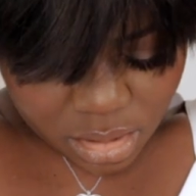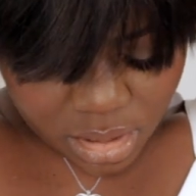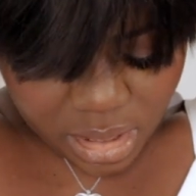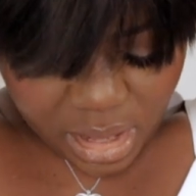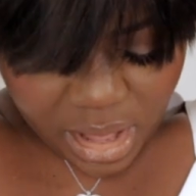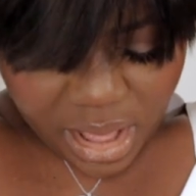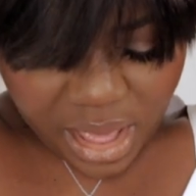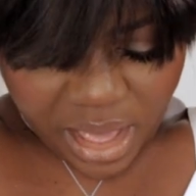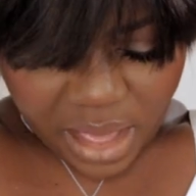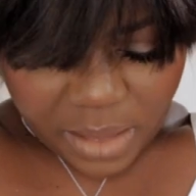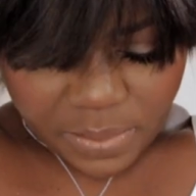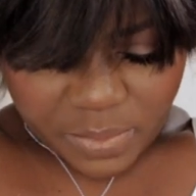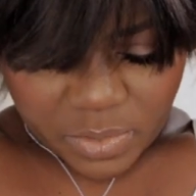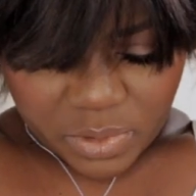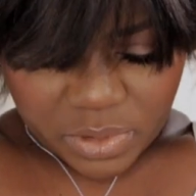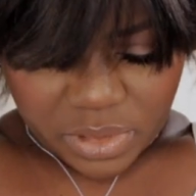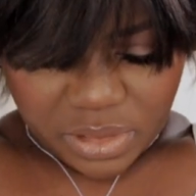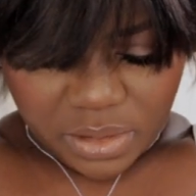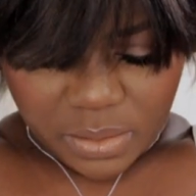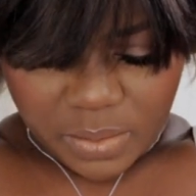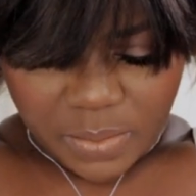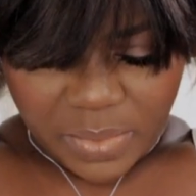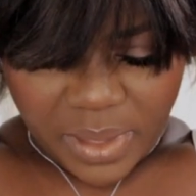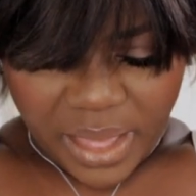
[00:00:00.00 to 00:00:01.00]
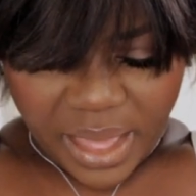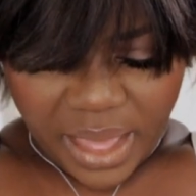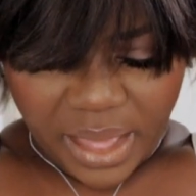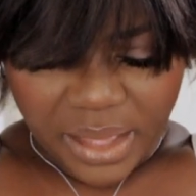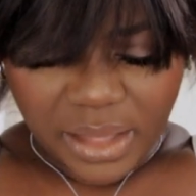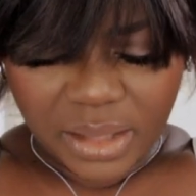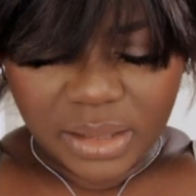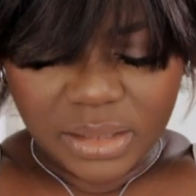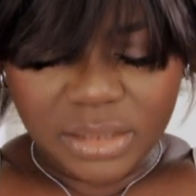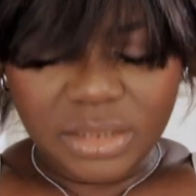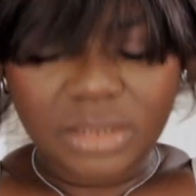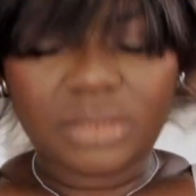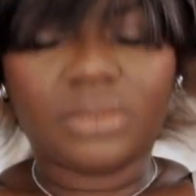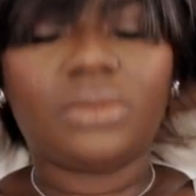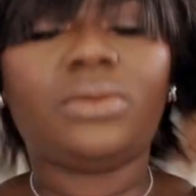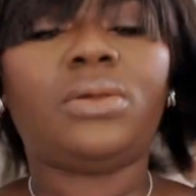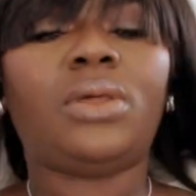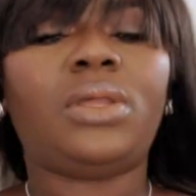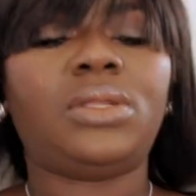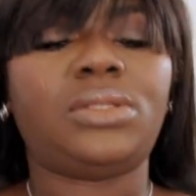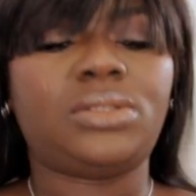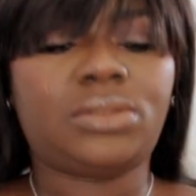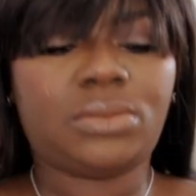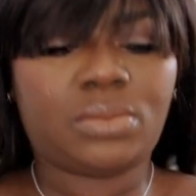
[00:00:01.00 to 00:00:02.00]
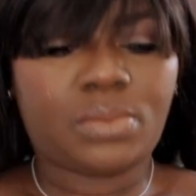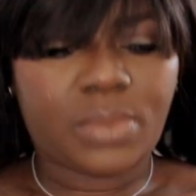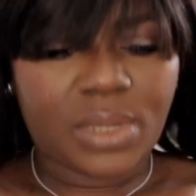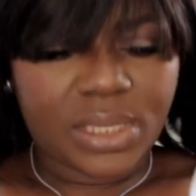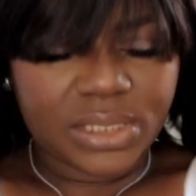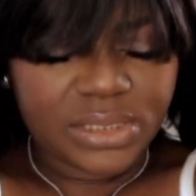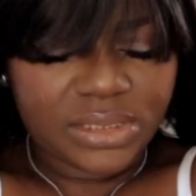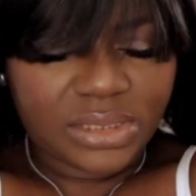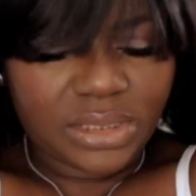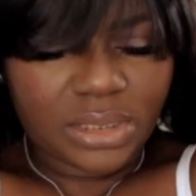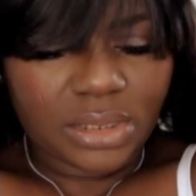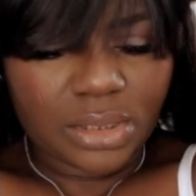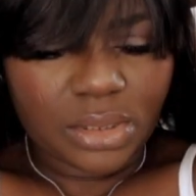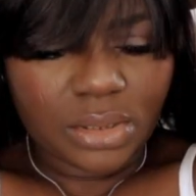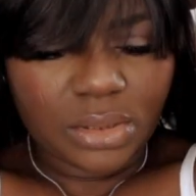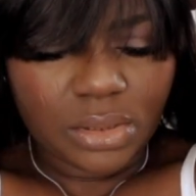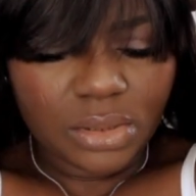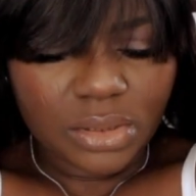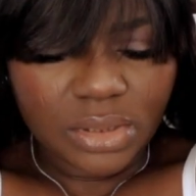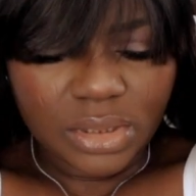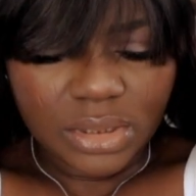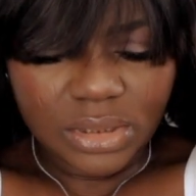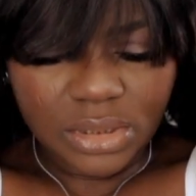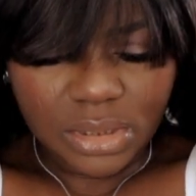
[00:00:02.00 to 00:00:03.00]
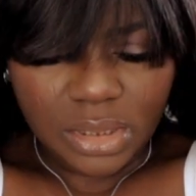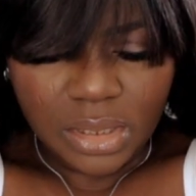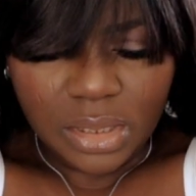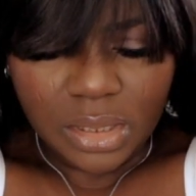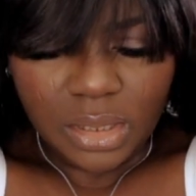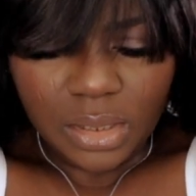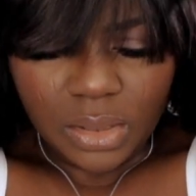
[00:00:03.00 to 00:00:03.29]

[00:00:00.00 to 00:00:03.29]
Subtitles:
cap on the back so it's well secured.